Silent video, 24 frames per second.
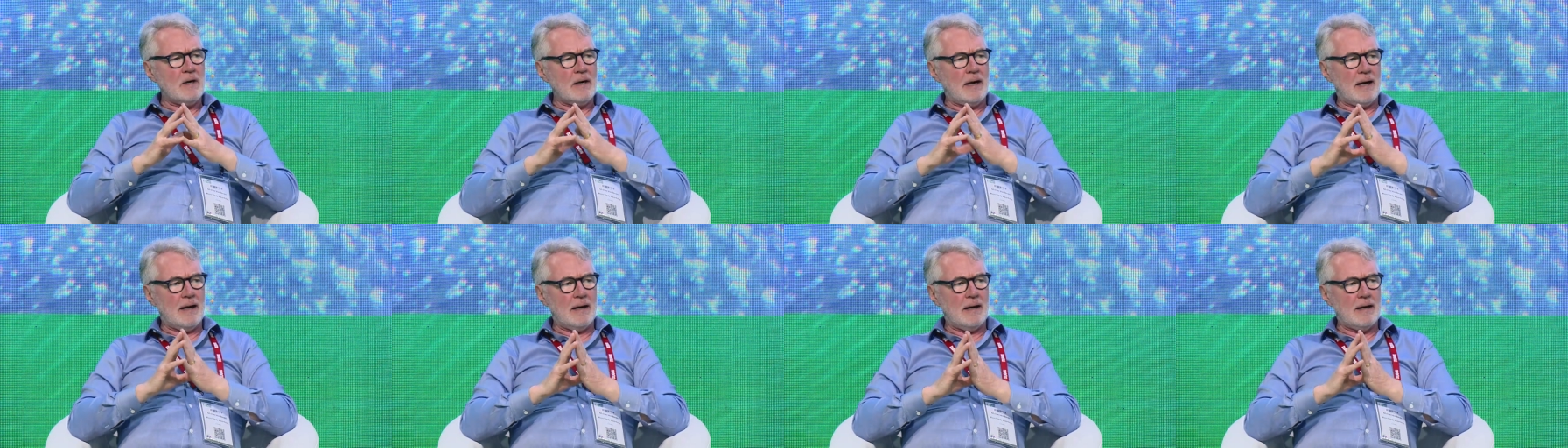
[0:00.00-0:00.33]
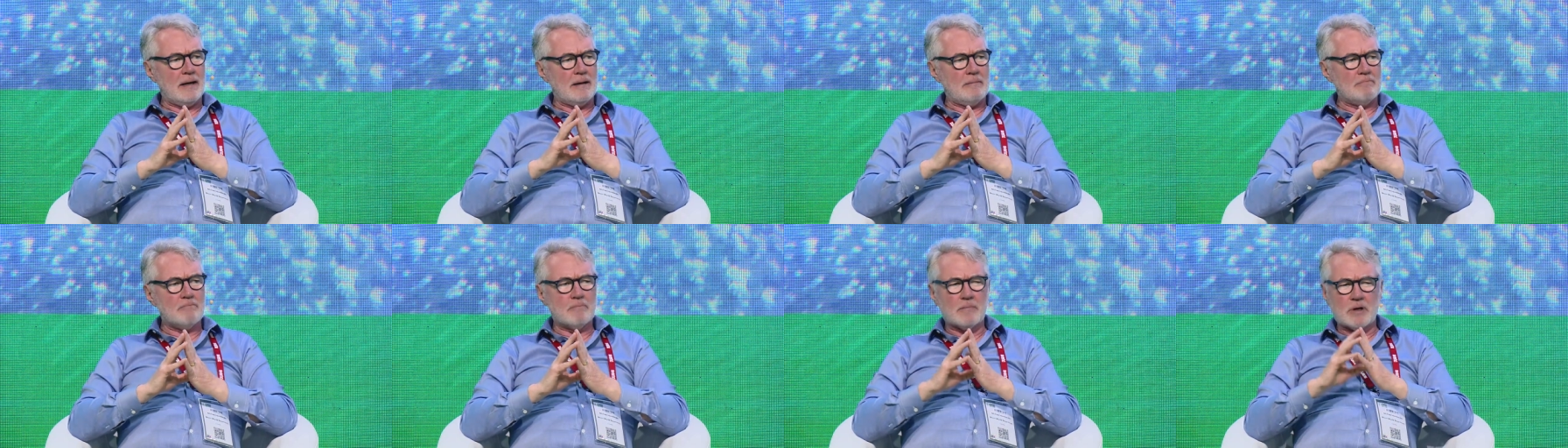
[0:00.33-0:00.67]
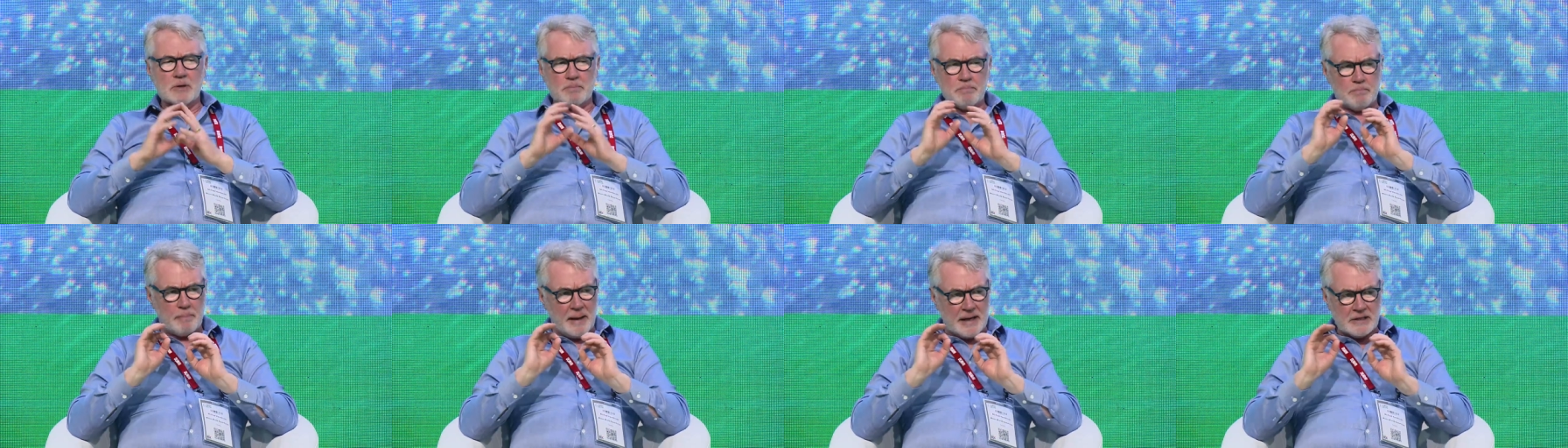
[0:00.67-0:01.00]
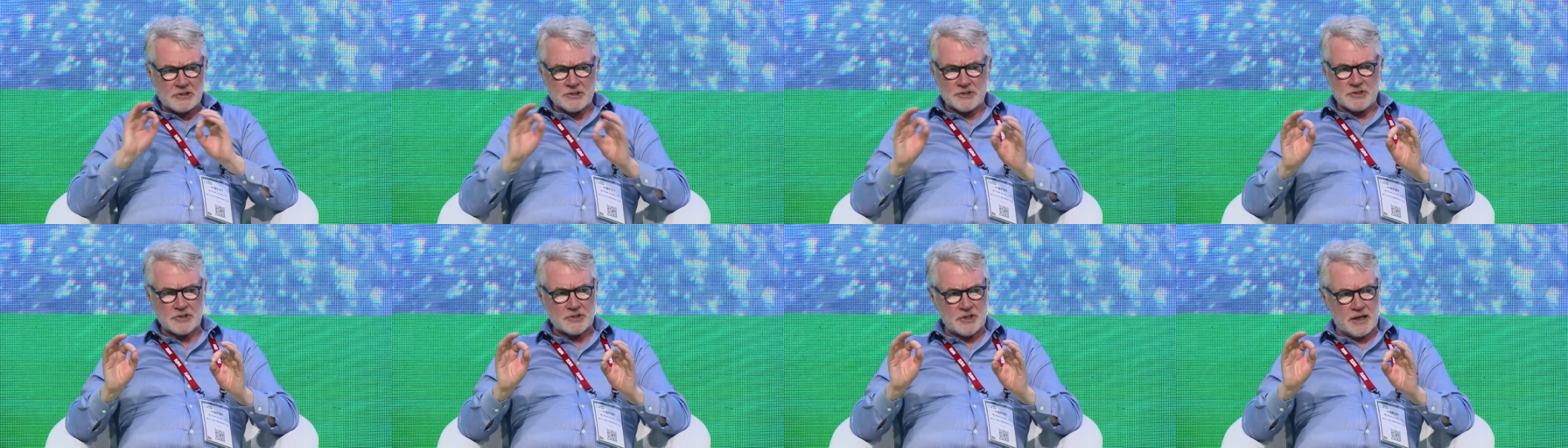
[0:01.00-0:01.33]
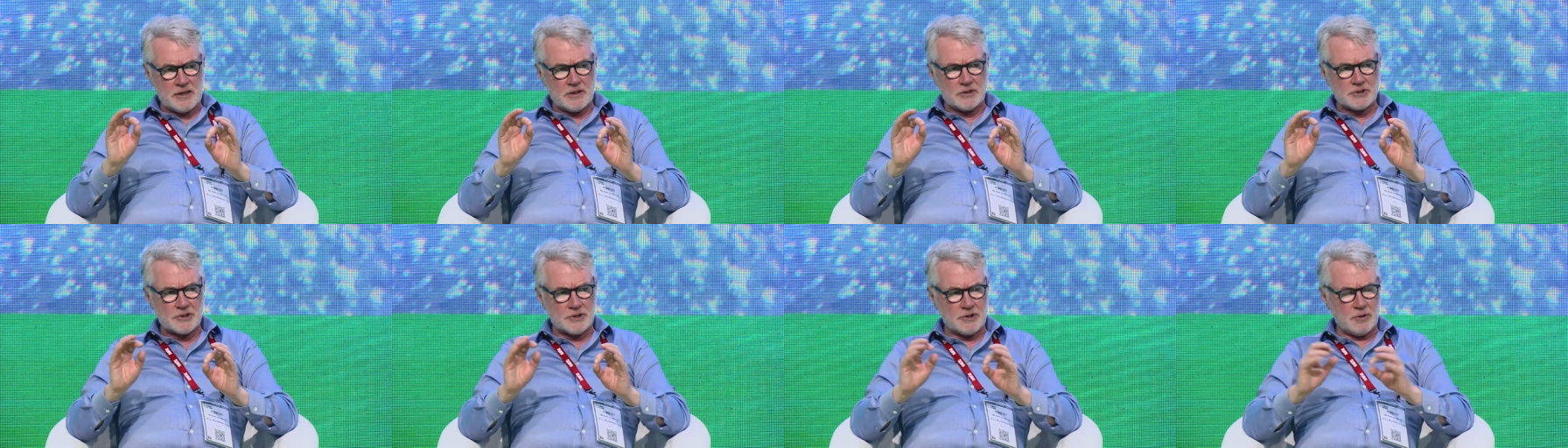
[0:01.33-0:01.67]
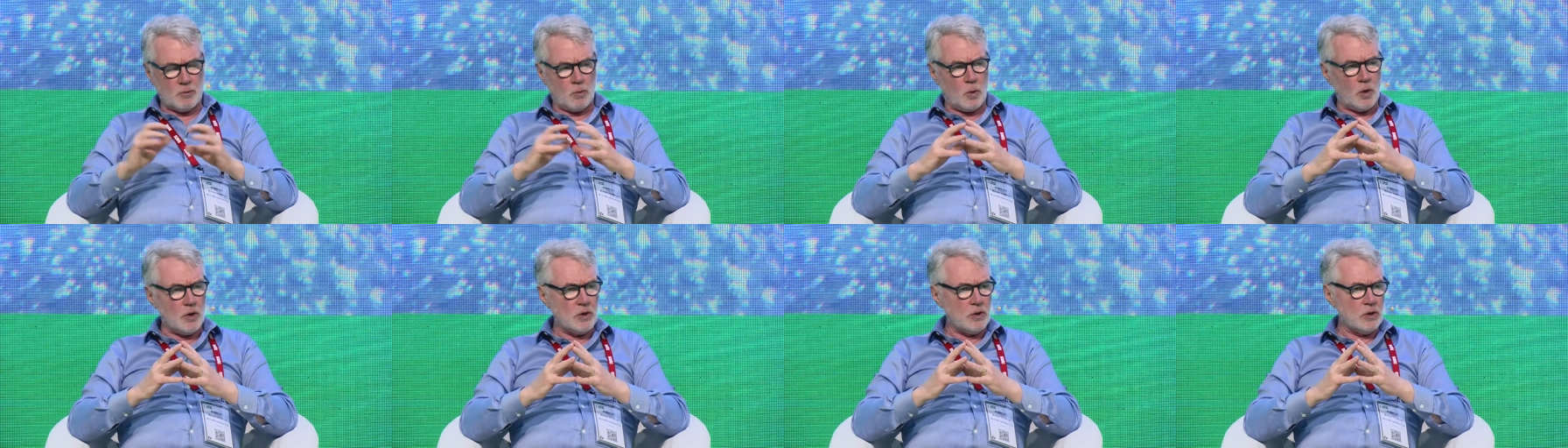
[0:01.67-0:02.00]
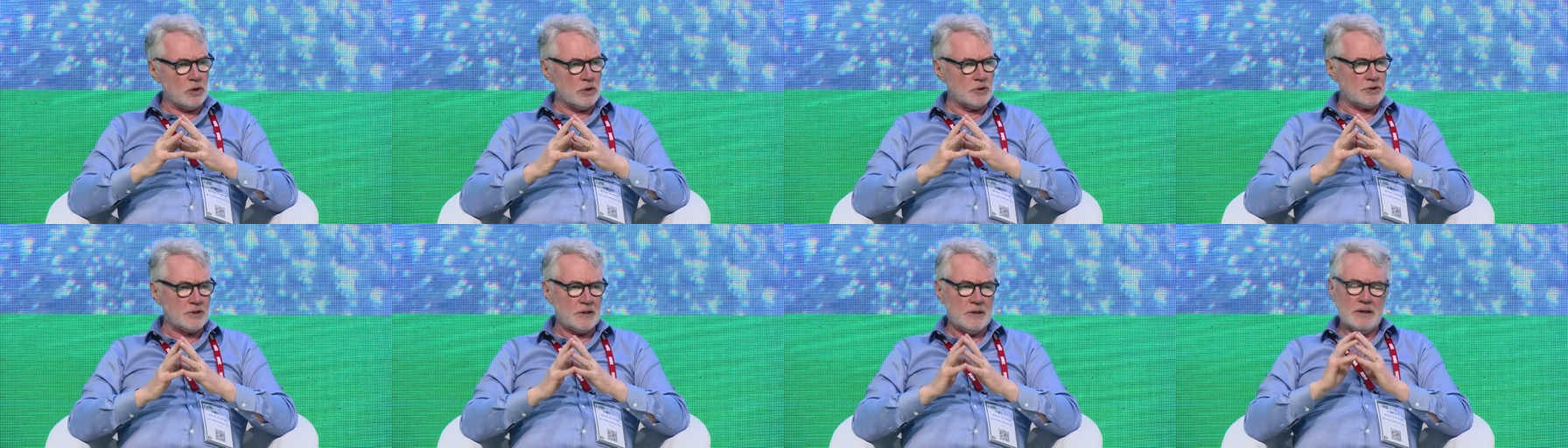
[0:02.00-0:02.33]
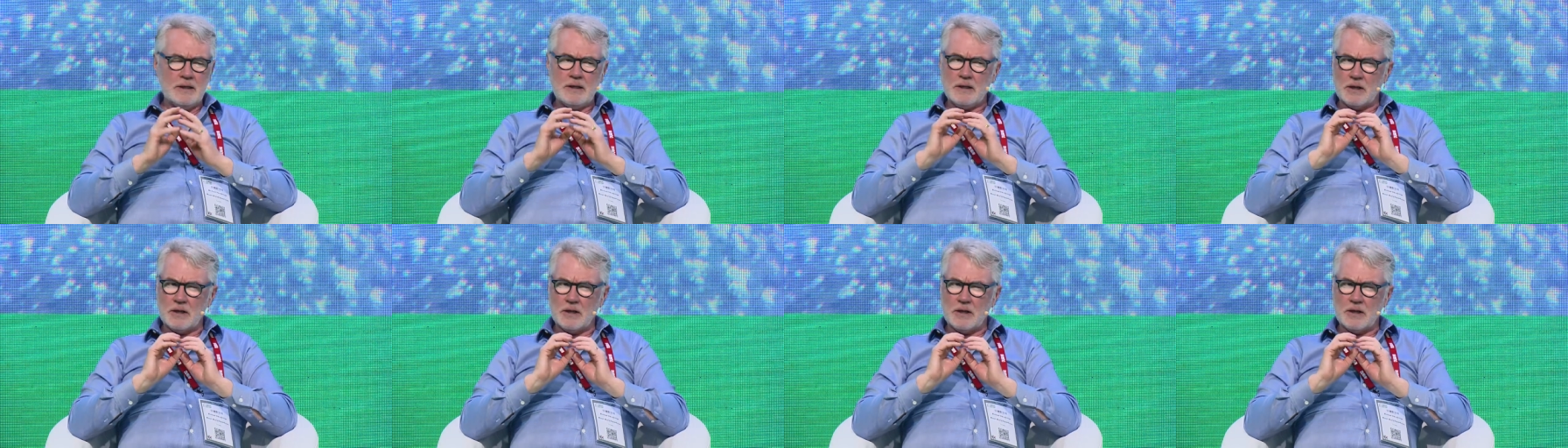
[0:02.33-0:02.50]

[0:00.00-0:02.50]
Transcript: Um, best designers in the world,